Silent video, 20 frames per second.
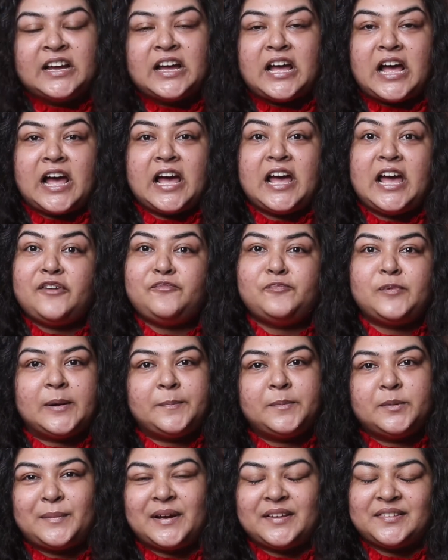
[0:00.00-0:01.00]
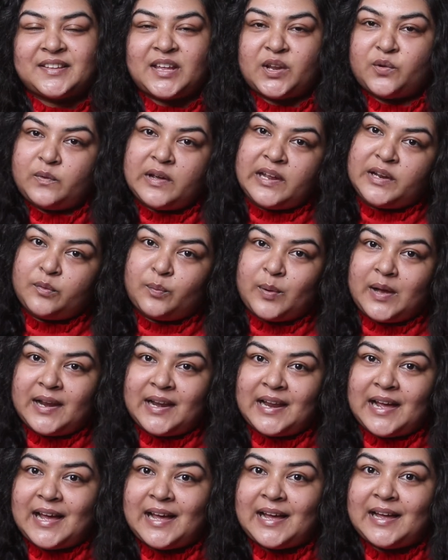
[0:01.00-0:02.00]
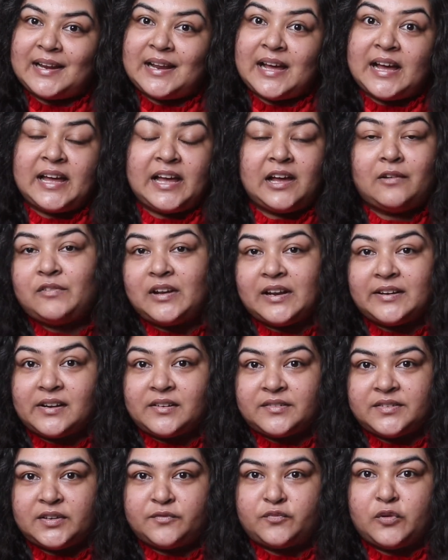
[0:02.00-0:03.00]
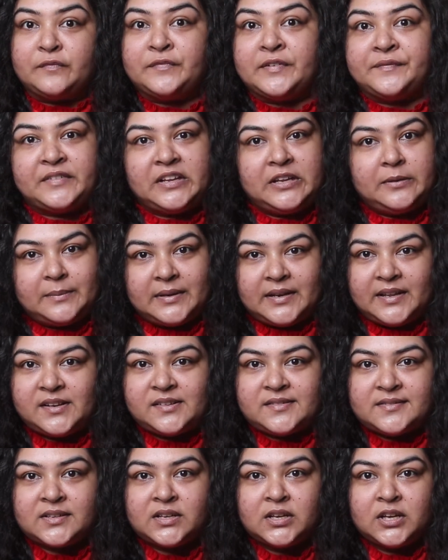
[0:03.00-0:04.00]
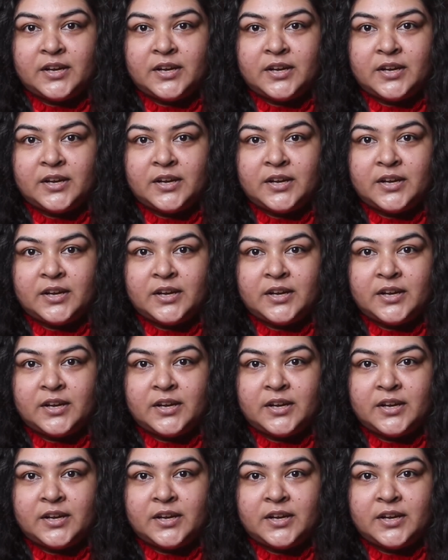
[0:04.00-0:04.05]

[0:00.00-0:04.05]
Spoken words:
I have prepped my skin very well and I have let it sit for 15 minutes.